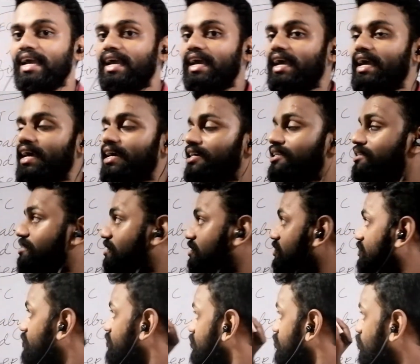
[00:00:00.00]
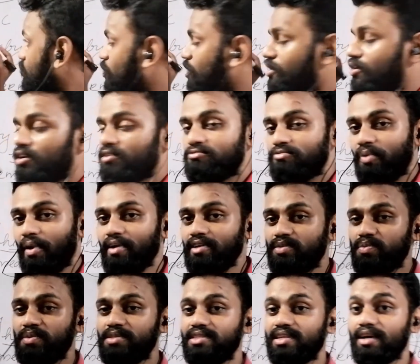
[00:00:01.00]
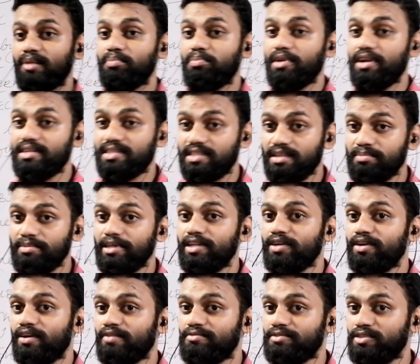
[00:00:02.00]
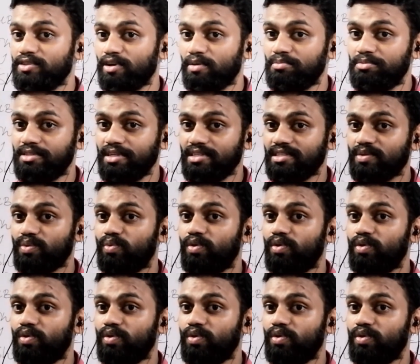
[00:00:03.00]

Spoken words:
and the word or phrase which completes the meaning of the object